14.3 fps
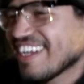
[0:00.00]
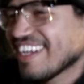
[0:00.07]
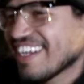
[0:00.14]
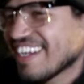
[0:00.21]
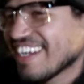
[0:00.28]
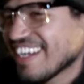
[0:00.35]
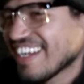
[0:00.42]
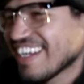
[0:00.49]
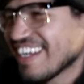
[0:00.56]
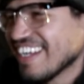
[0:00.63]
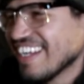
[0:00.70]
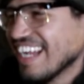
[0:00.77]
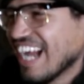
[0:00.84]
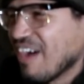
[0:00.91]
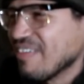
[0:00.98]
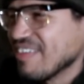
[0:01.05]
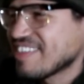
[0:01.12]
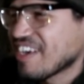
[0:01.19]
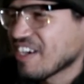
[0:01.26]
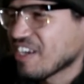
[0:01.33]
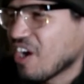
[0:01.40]
like uh, from the uh, back door.
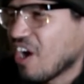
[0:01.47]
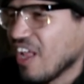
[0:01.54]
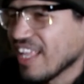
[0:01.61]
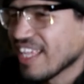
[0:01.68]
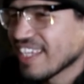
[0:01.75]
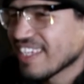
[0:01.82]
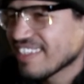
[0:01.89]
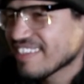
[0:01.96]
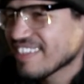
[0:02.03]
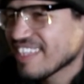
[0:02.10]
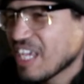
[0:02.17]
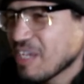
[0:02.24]
I'm gonna start calling it the